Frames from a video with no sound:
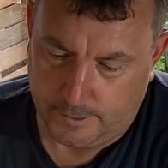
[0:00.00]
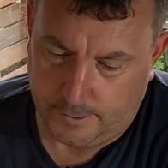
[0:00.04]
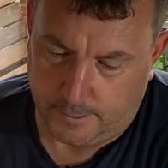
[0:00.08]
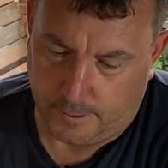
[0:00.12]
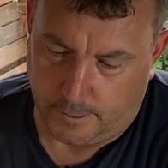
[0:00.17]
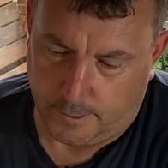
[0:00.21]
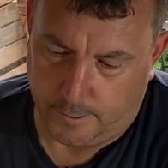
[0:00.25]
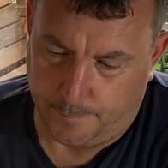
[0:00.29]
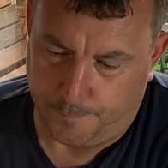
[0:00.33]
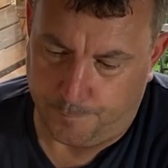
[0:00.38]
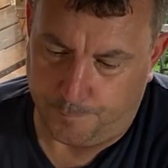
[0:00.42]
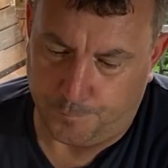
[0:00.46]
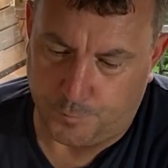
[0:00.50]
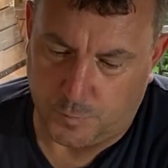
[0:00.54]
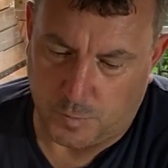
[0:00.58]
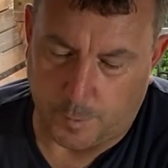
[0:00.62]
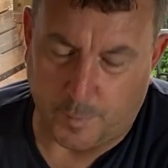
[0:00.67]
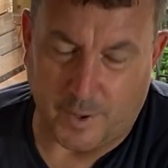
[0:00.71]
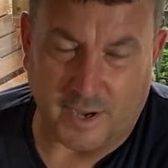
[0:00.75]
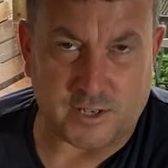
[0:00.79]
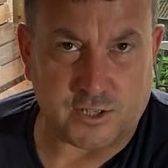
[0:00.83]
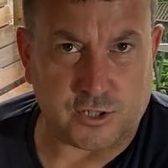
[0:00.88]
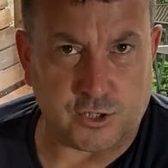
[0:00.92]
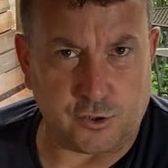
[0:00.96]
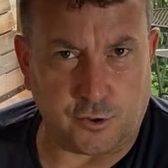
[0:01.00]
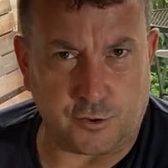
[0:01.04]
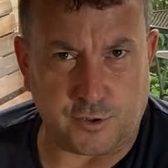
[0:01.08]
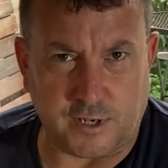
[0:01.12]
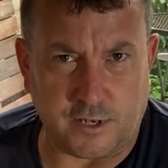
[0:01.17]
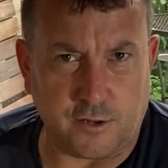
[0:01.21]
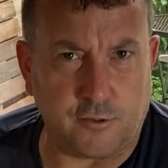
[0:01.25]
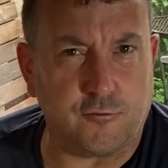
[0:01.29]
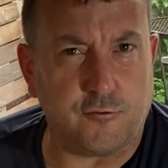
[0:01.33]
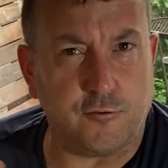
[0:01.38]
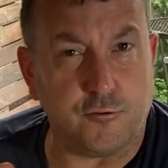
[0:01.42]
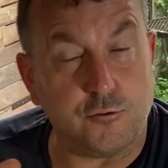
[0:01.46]
The batches I
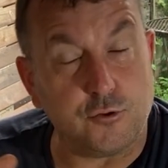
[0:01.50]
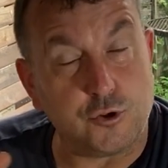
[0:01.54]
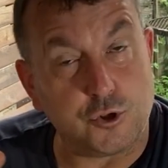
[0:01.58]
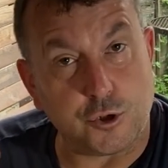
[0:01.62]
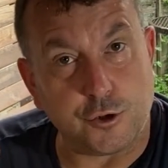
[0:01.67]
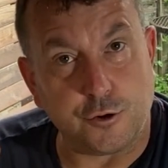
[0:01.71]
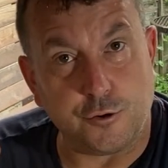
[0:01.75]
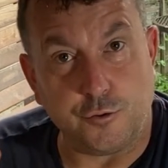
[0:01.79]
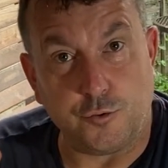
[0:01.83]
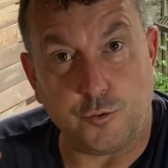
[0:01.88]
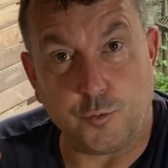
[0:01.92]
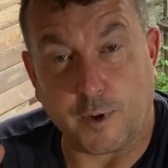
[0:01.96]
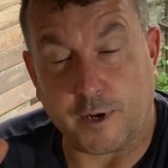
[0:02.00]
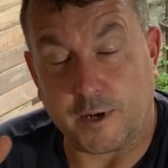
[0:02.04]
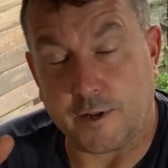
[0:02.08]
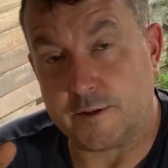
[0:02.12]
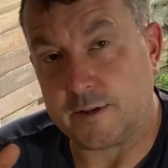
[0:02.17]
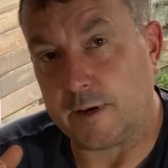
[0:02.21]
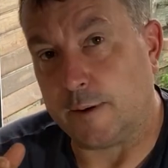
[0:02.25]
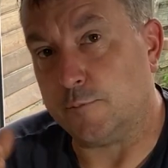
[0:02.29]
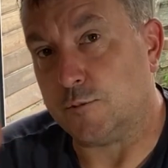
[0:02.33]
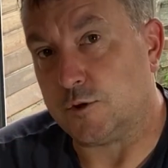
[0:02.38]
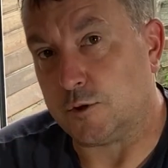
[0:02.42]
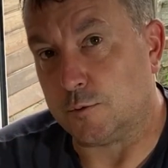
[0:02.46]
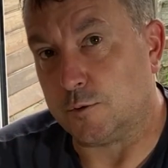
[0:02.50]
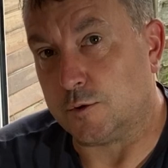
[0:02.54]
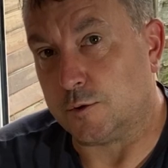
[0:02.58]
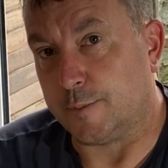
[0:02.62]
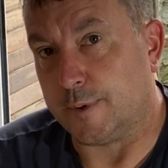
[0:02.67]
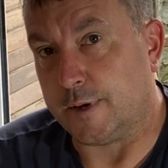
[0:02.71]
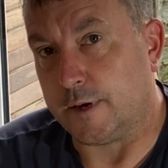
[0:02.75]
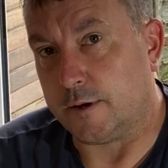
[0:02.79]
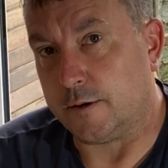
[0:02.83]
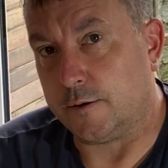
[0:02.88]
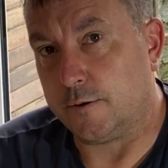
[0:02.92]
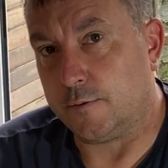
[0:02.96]
did through June, when the temperature was a
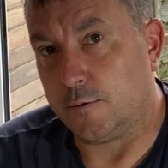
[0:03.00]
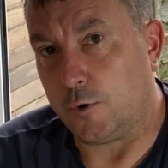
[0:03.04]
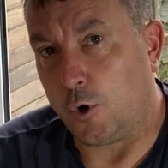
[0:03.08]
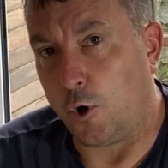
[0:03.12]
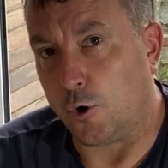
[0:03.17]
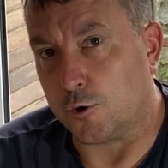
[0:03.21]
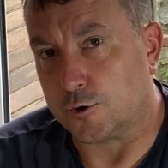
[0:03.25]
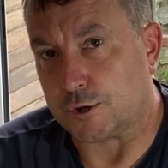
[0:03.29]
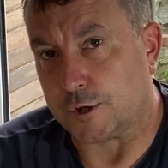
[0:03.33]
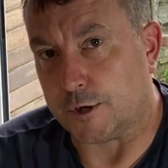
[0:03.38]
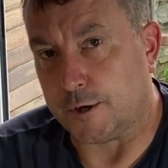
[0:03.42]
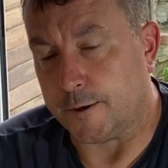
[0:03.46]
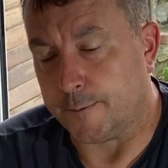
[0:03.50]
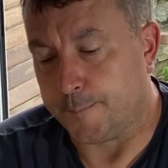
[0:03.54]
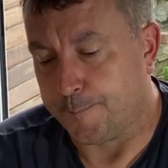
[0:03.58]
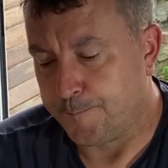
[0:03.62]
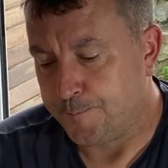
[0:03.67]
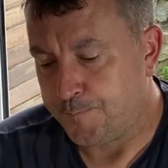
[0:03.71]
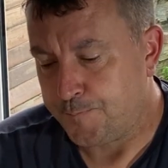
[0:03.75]
bit hotter,